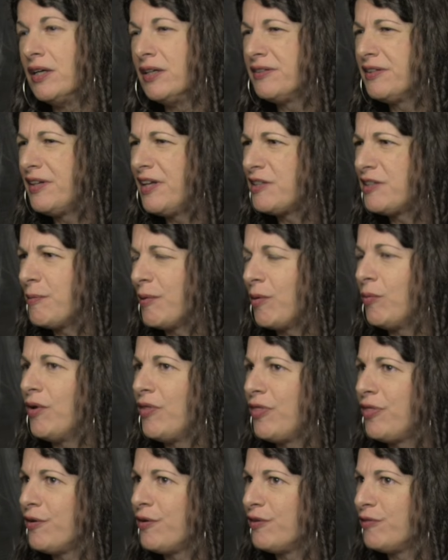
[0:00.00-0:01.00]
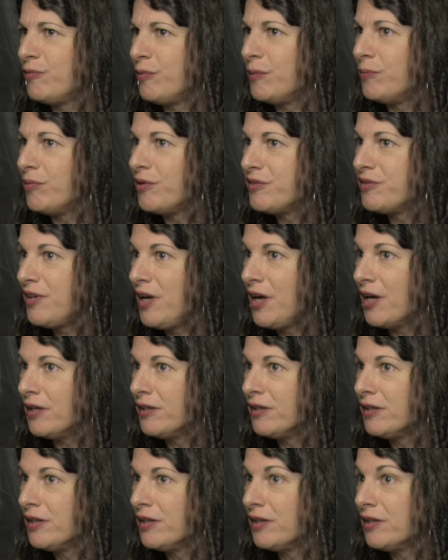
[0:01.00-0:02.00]
Today it's about 1/3 of 1%.
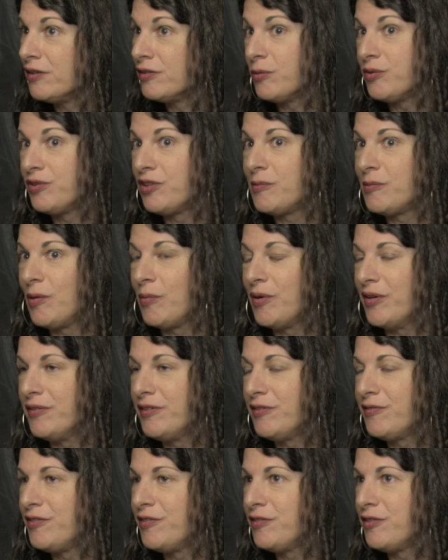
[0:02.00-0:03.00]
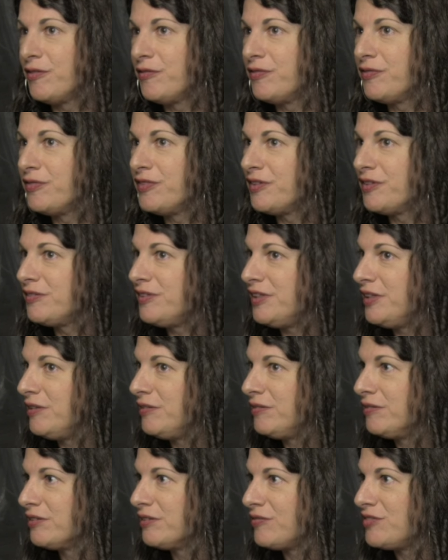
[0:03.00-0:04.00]
So we're talking about what, difference of
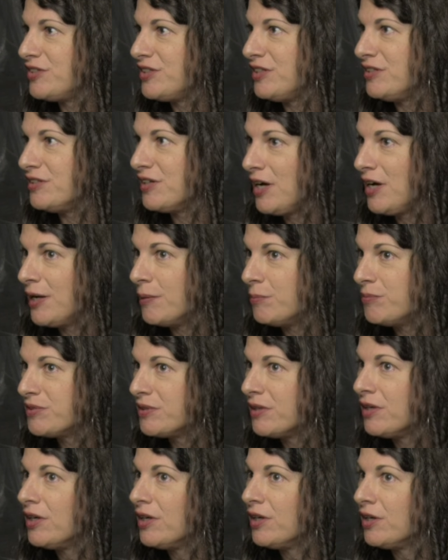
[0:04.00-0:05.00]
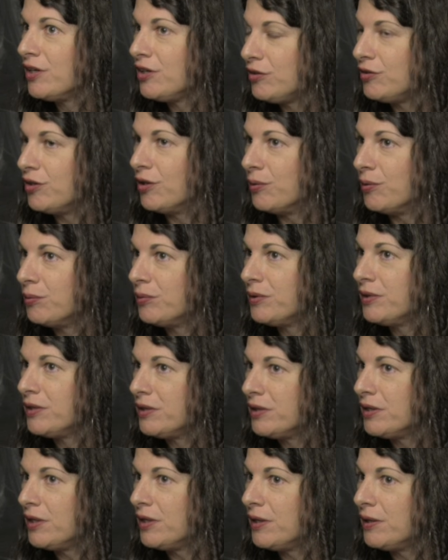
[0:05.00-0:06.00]
16, 17 times, you know,
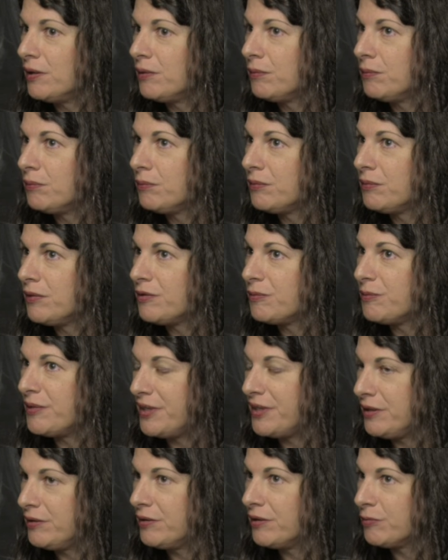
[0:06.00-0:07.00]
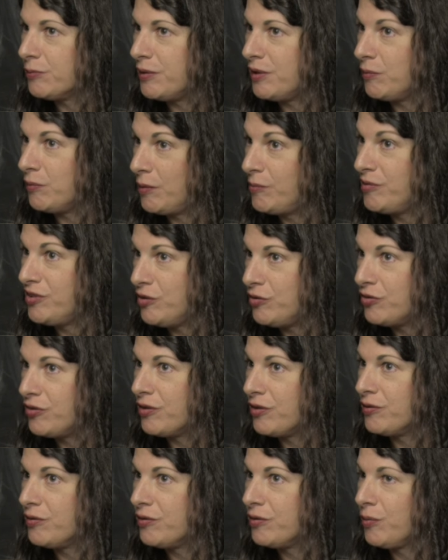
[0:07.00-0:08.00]
as many women used
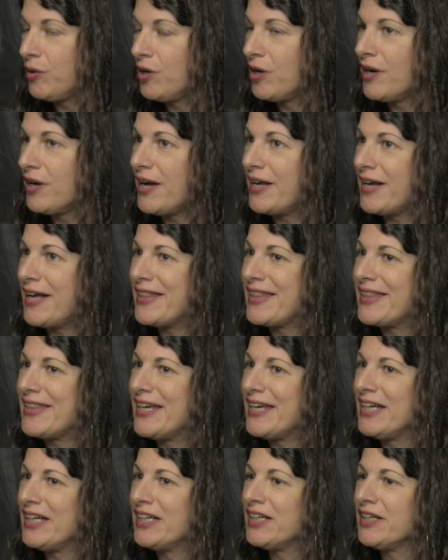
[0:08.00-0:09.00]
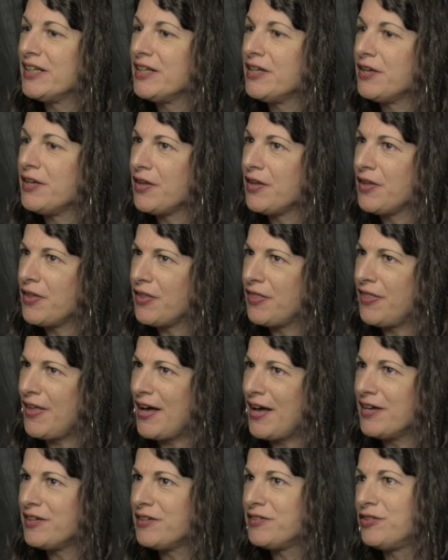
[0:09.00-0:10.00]
to work. And I think
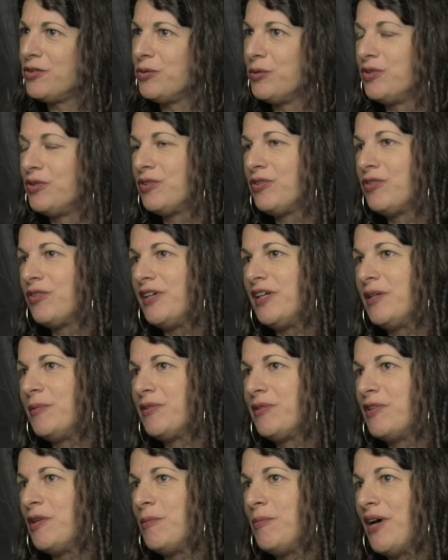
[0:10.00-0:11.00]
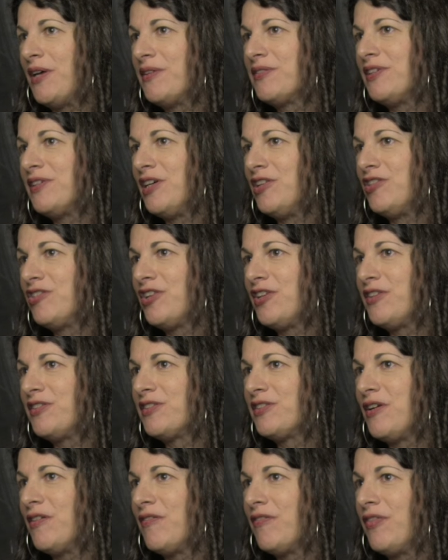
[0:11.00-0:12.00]
that to a degree it was in the best
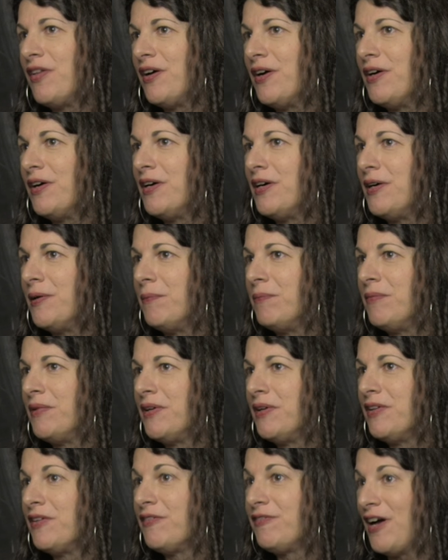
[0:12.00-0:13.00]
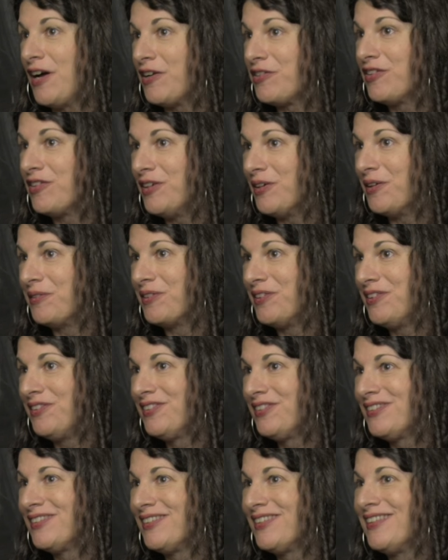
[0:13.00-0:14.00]
interests of the factory
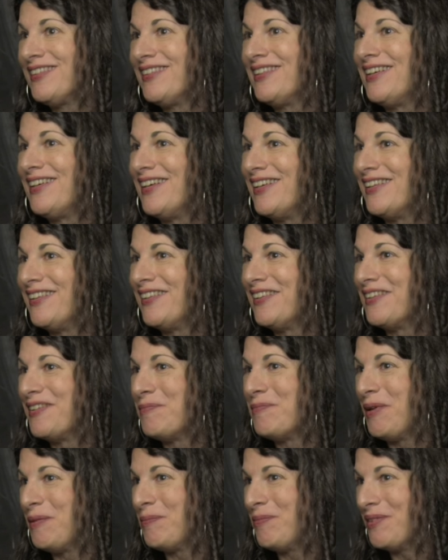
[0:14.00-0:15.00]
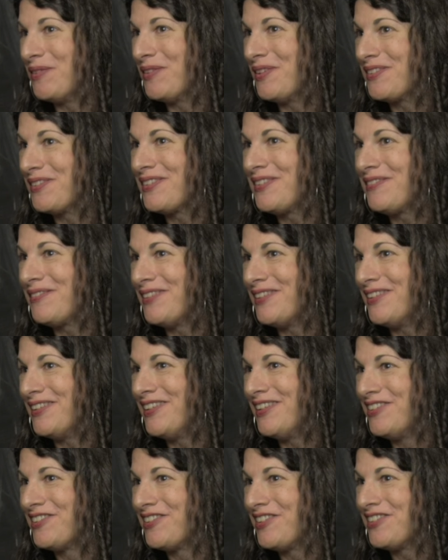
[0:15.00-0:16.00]
owners and the big business
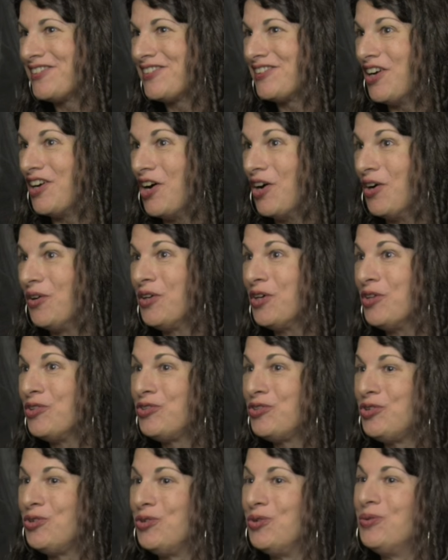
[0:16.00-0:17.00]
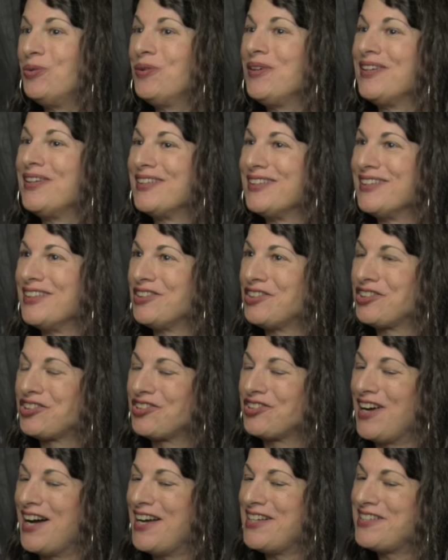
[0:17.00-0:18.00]
interests and all to
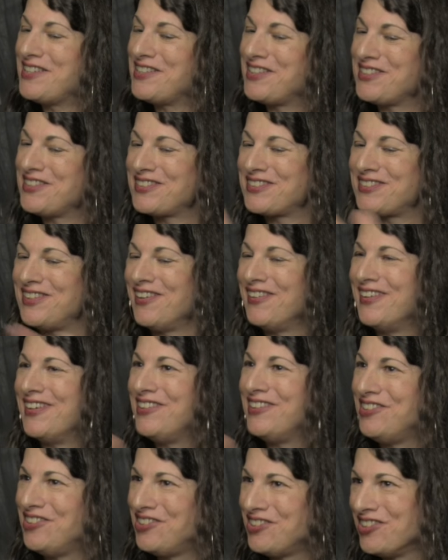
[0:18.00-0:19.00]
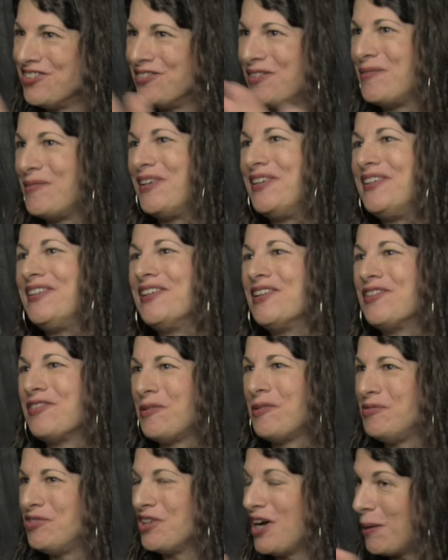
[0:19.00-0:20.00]
tried to discourage women
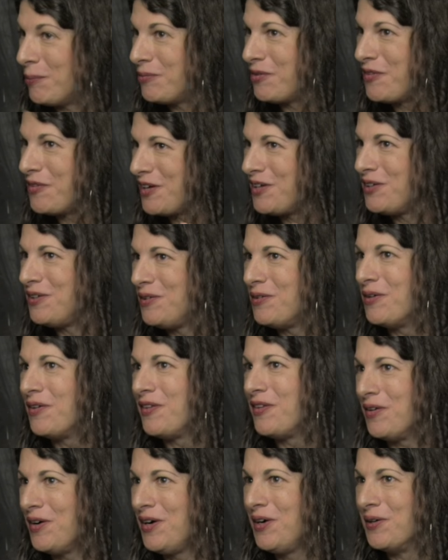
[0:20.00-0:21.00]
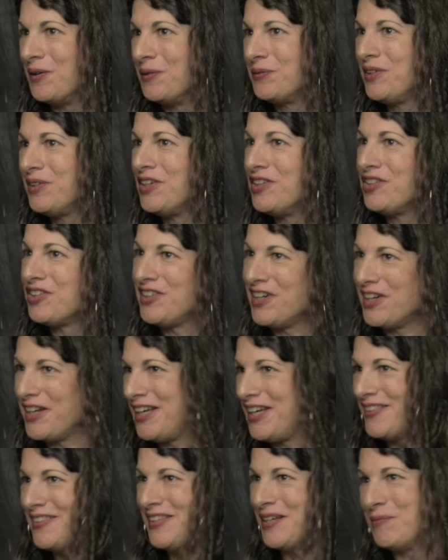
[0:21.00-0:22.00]
from jobs that they could do on their own to kind of
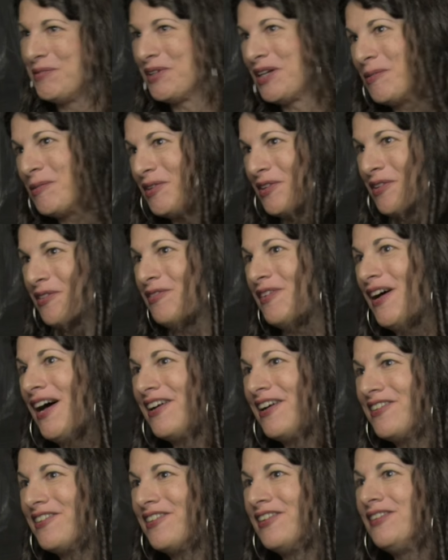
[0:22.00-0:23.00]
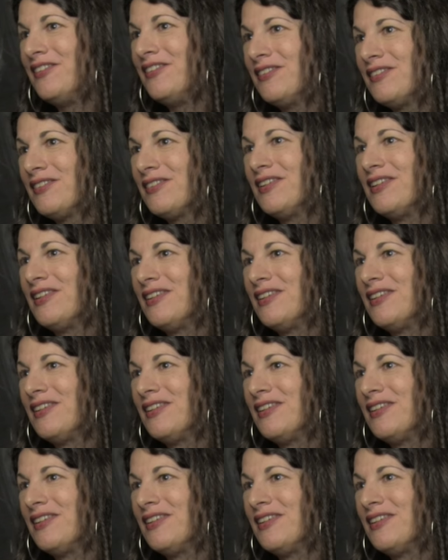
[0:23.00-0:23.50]
get them to come into the factories.